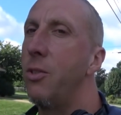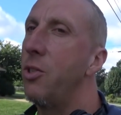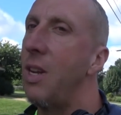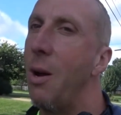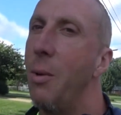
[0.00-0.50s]
It's
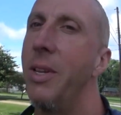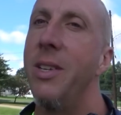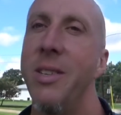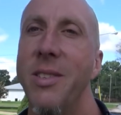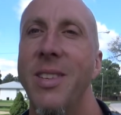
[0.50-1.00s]
just how it
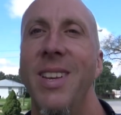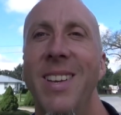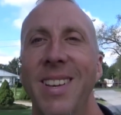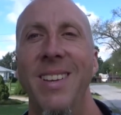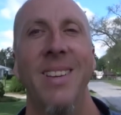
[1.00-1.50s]
is.
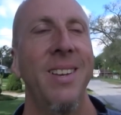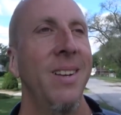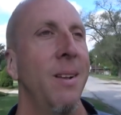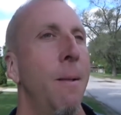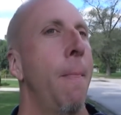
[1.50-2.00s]

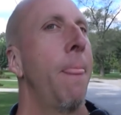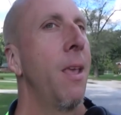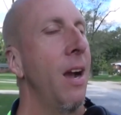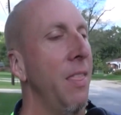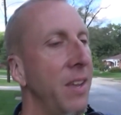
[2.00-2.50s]

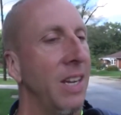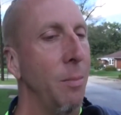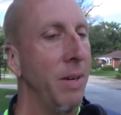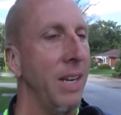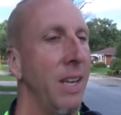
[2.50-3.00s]
I think
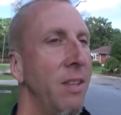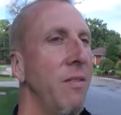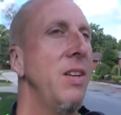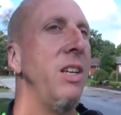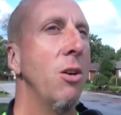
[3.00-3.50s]
I'm going to end the
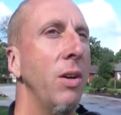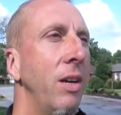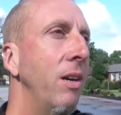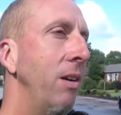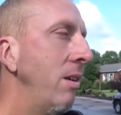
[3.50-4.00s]
video
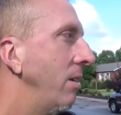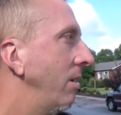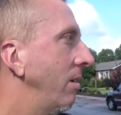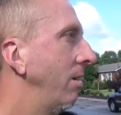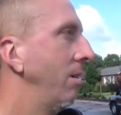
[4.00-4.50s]
here
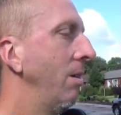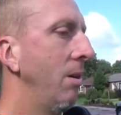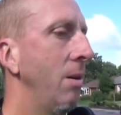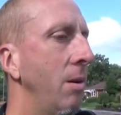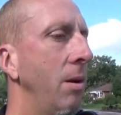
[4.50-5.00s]

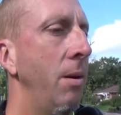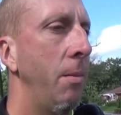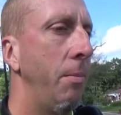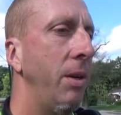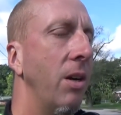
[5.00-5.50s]

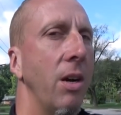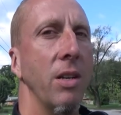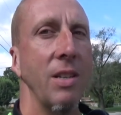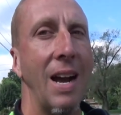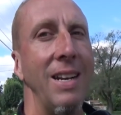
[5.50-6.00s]

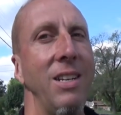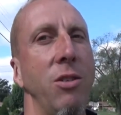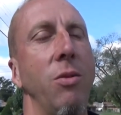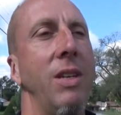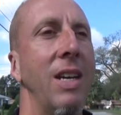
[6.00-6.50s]
because I need
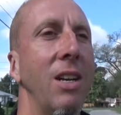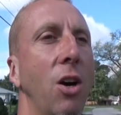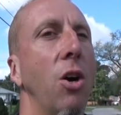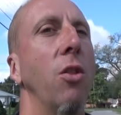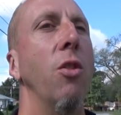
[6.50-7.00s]
to get
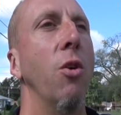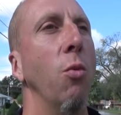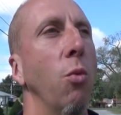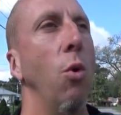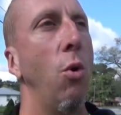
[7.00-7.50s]
on the
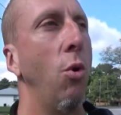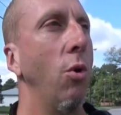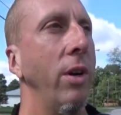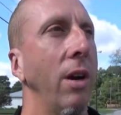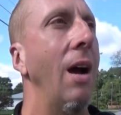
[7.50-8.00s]

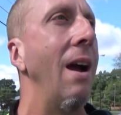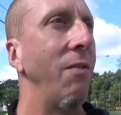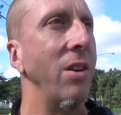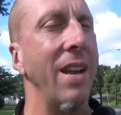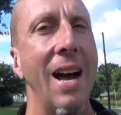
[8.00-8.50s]
roll here. I
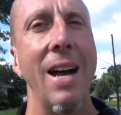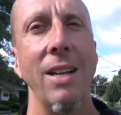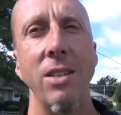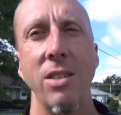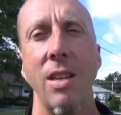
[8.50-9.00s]
have to
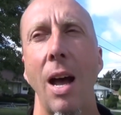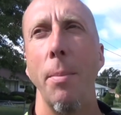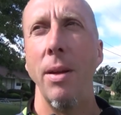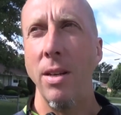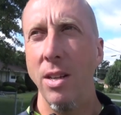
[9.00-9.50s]

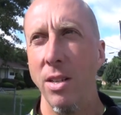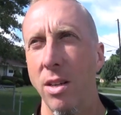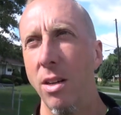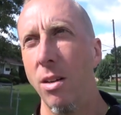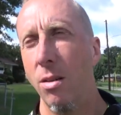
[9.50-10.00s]
non-stop it
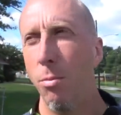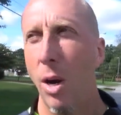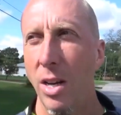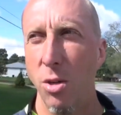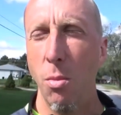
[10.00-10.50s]
until
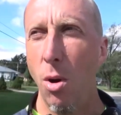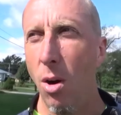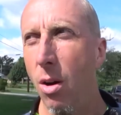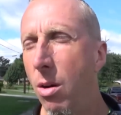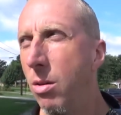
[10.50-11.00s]
probably
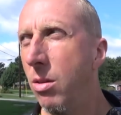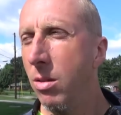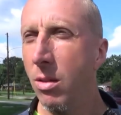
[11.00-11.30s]
tomorrow,